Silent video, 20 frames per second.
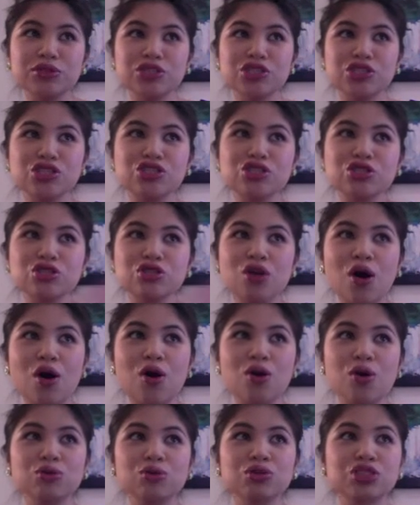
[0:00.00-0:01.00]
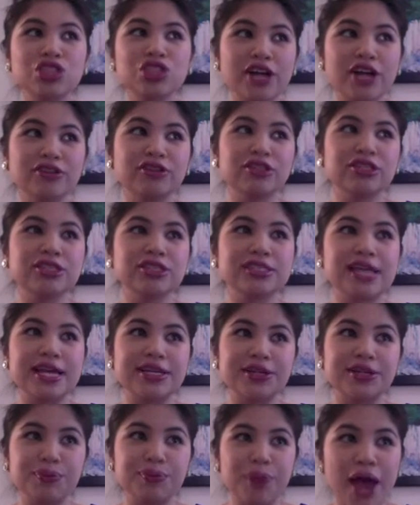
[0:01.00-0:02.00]
just so generous
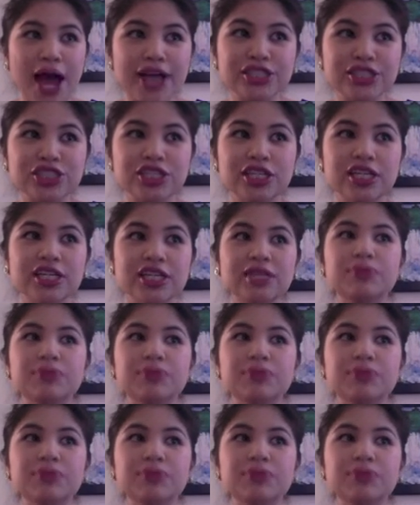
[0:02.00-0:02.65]
and compassionate.